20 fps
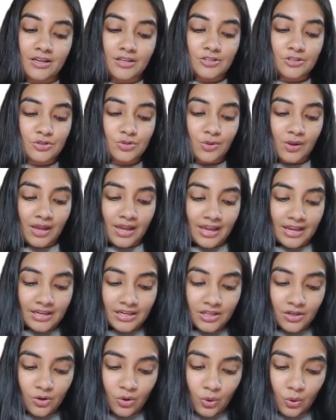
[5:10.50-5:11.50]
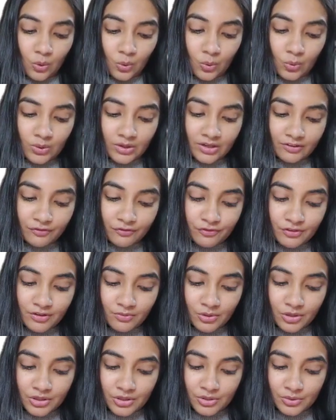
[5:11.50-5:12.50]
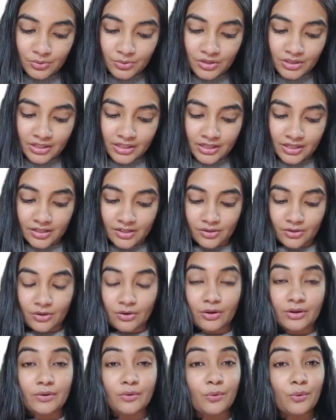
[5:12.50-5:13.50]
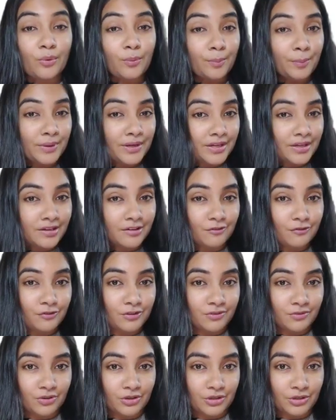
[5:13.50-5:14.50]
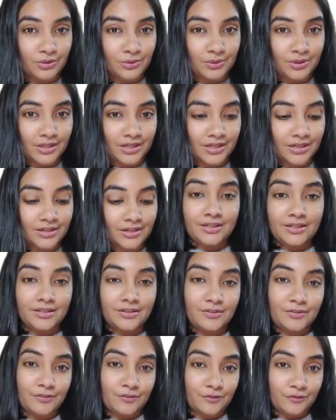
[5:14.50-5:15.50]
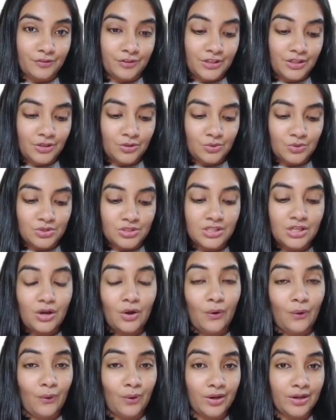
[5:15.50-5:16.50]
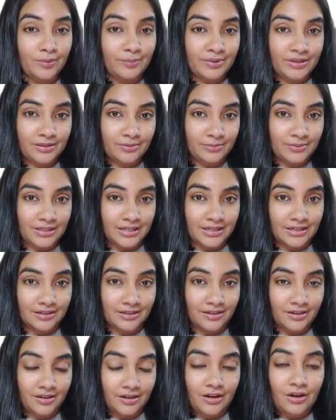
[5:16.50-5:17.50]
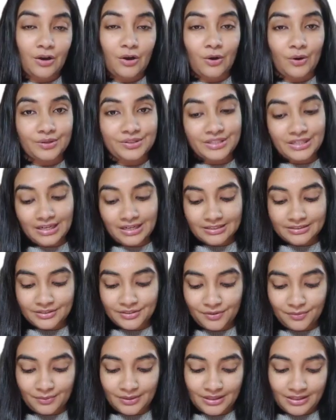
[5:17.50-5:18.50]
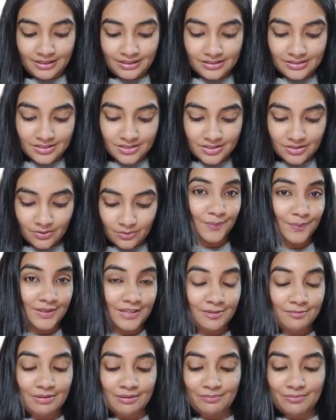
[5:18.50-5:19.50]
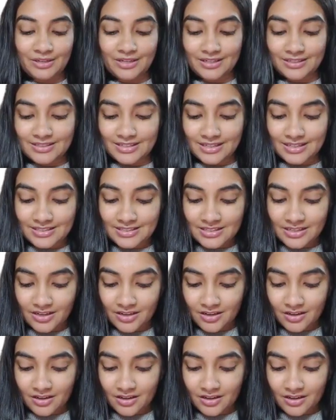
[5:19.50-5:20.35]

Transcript: So any hole if we want to create, an opening if we want to create, we use the holmium yag, or the other way is we remember it as